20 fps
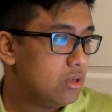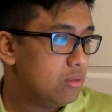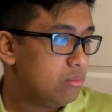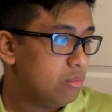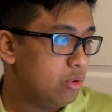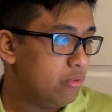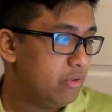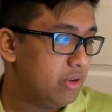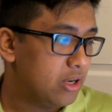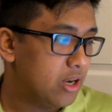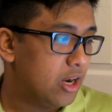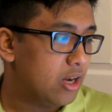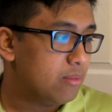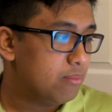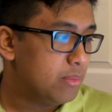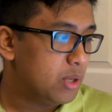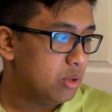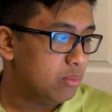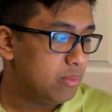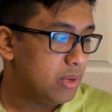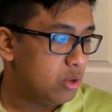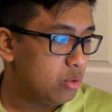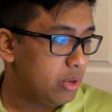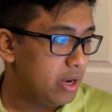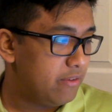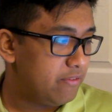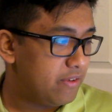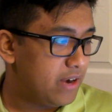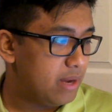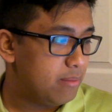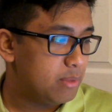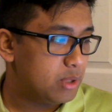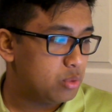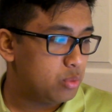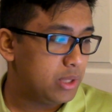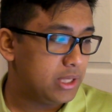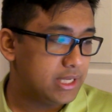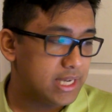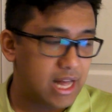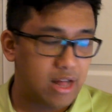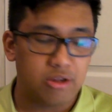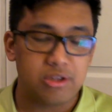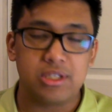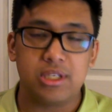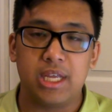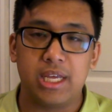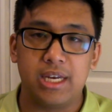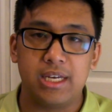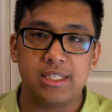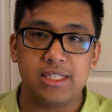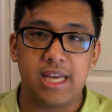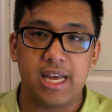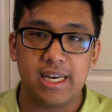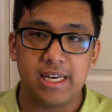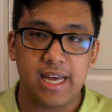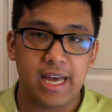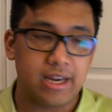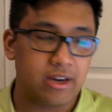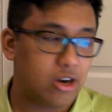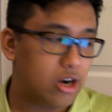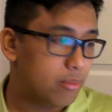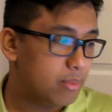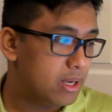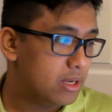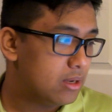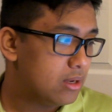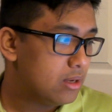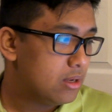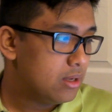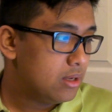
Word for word: Moving on, middleweight fight between Thales Leites and Ed Herman.